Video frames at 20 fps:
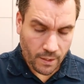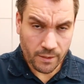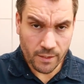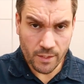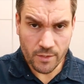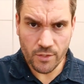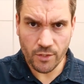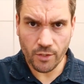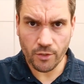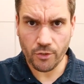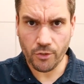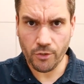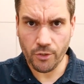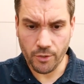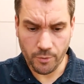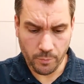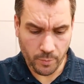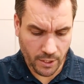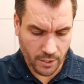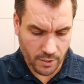That's not
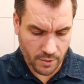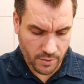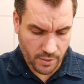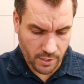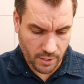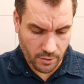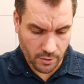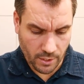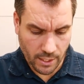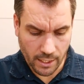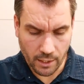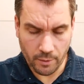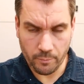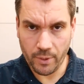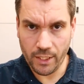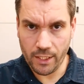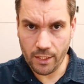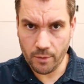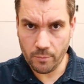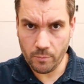good, because they are
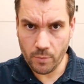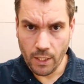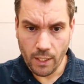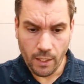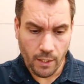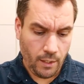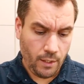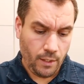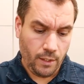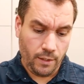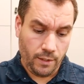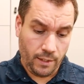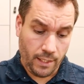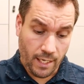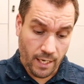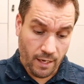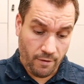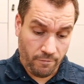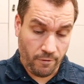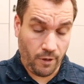aluminium.
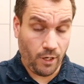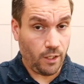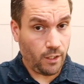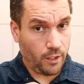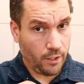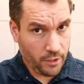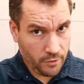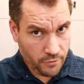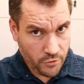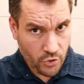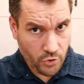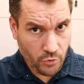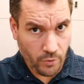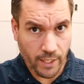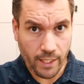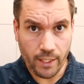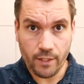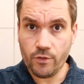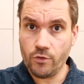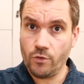They have a lot of
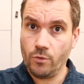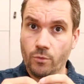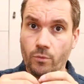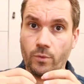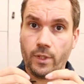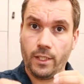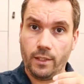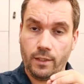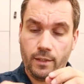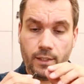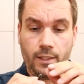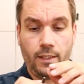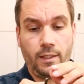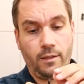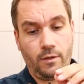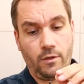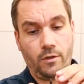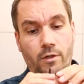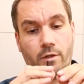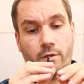strength when
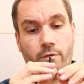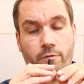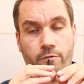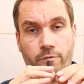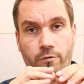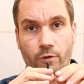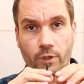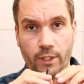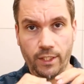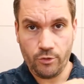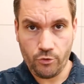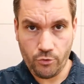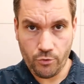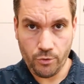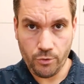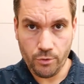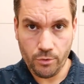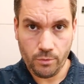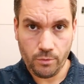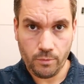they are fully
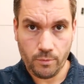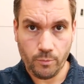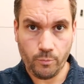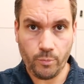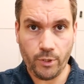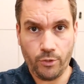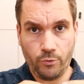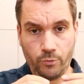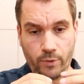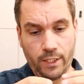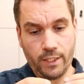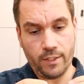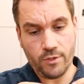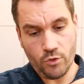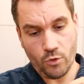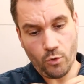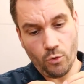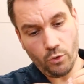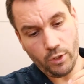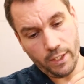through, but when
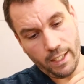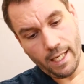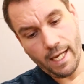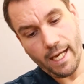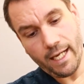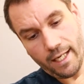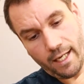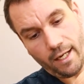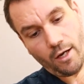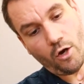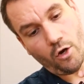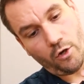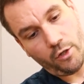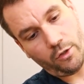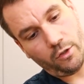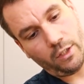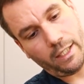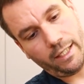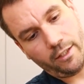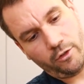it's only hanging
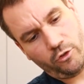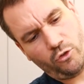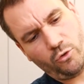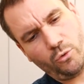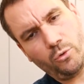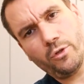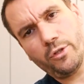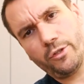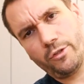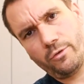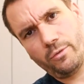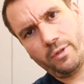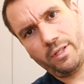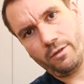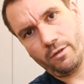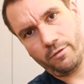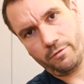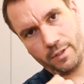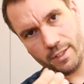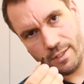on like 2 or
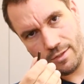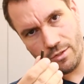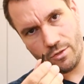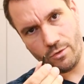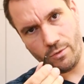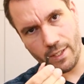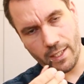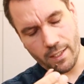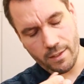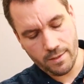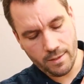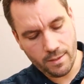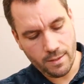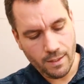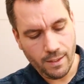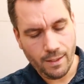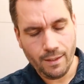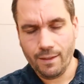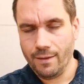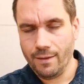3 of these threads,